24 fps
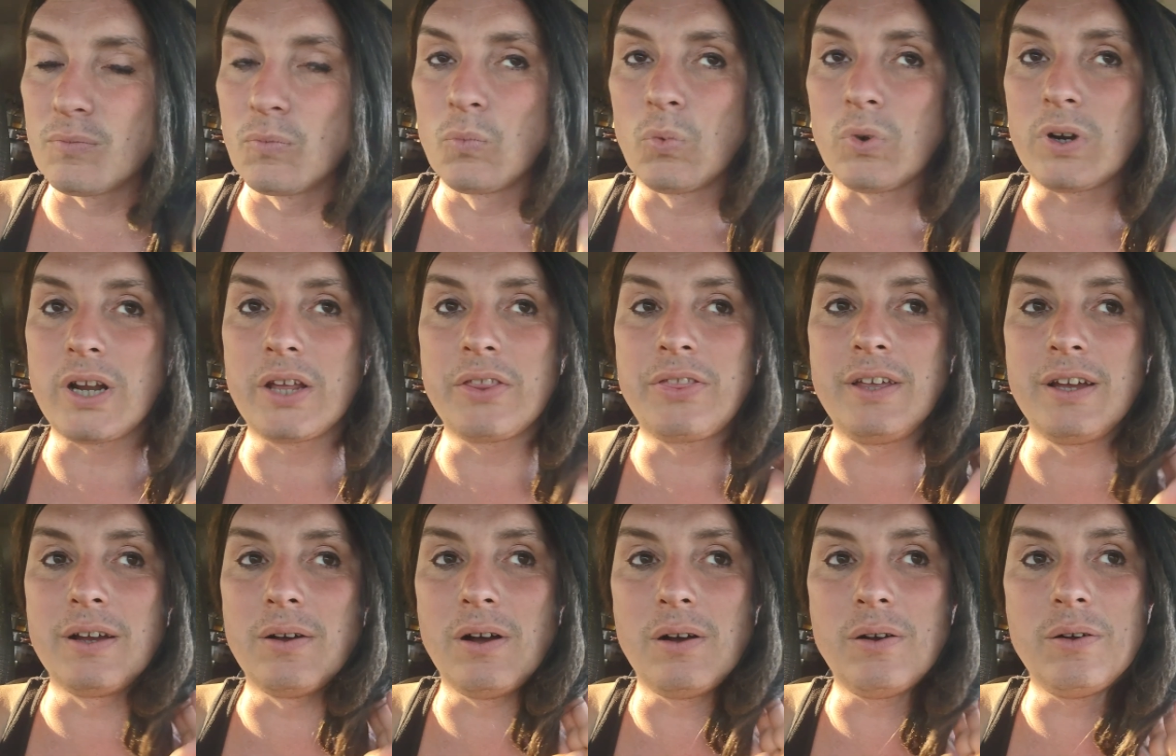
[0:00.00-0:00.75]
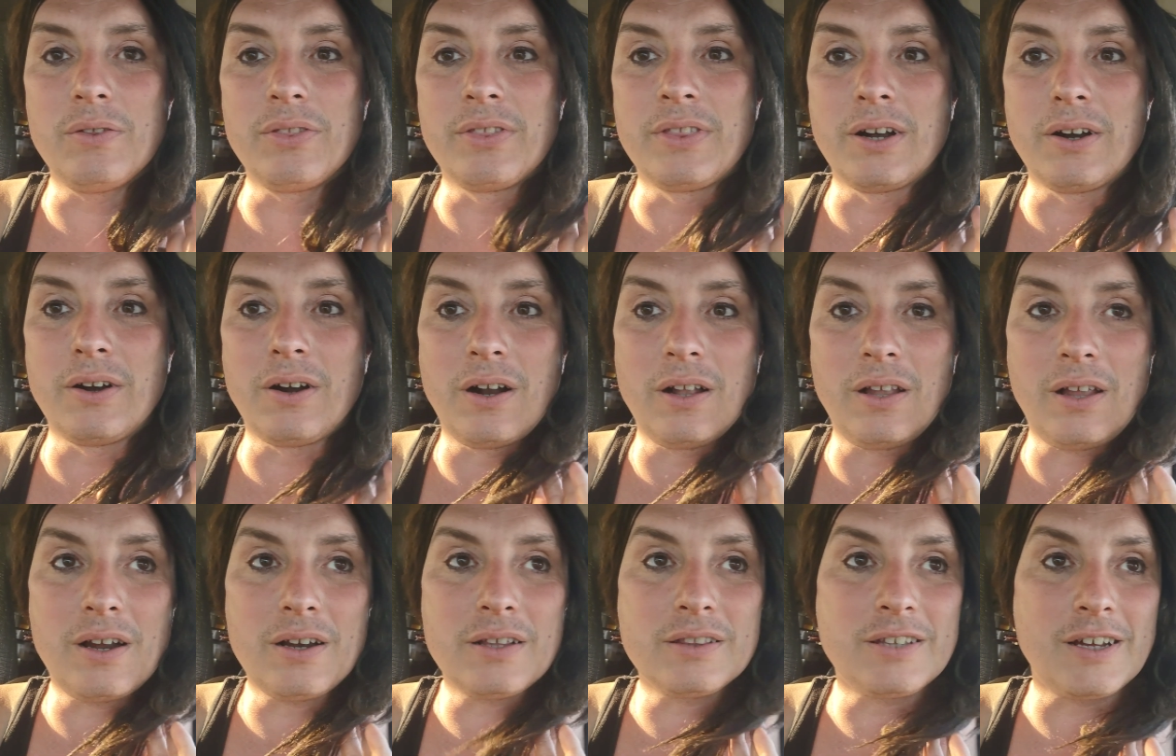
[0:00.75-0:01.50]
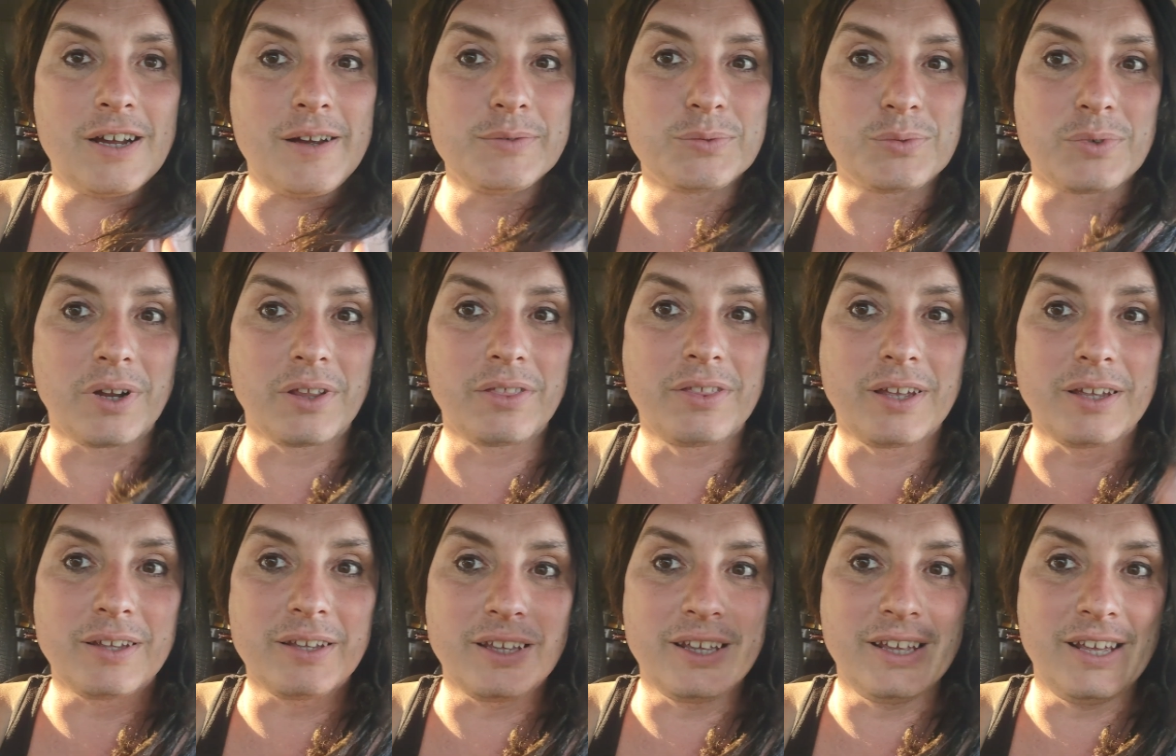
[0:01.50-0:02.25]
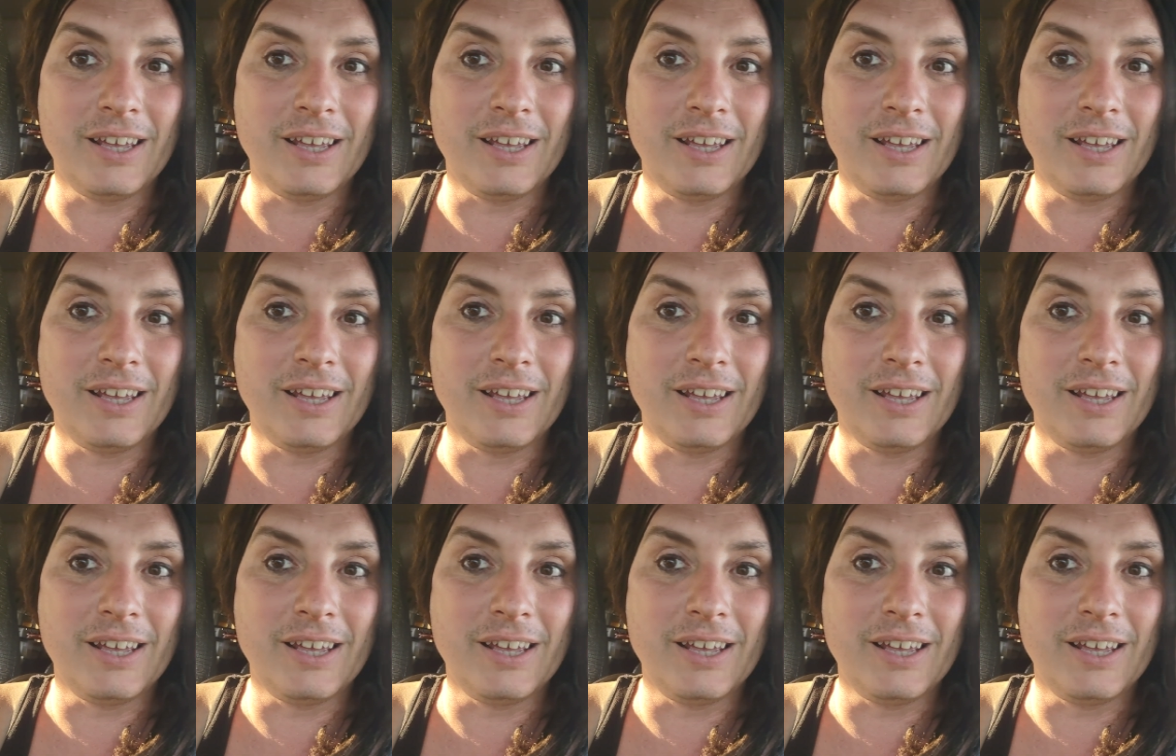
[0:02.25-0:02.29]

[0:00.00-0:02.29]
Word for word: When I think there are a lot of times when I think,